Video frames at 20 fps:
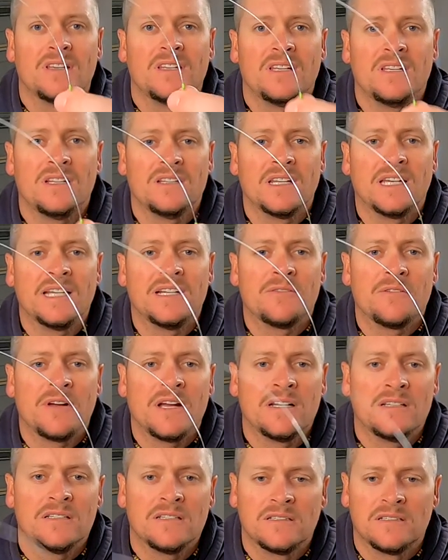your leader
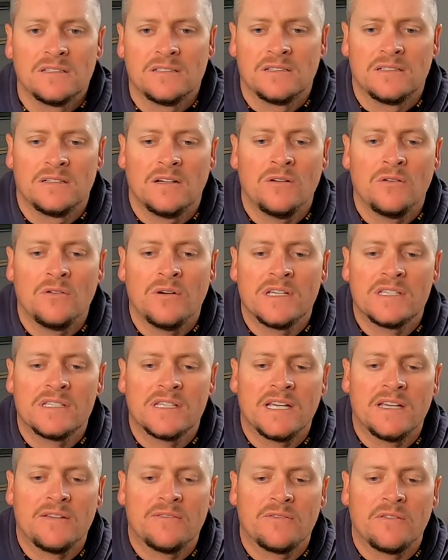end. I always
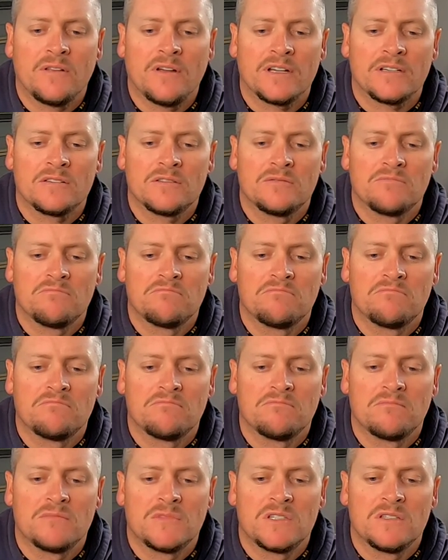leave like
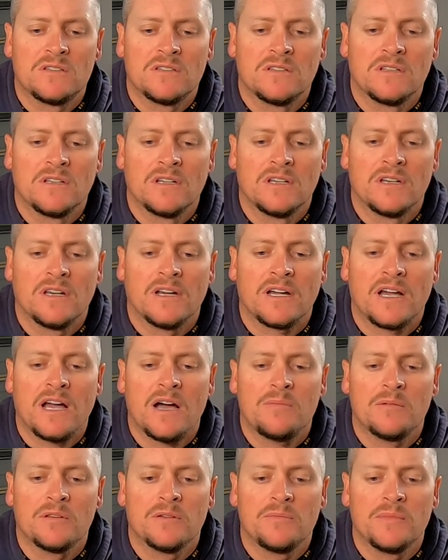a
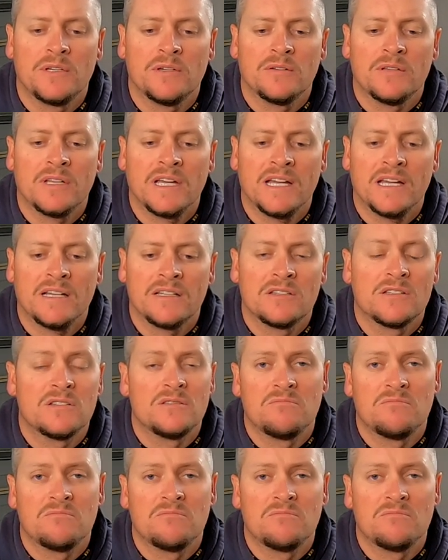couple of mil there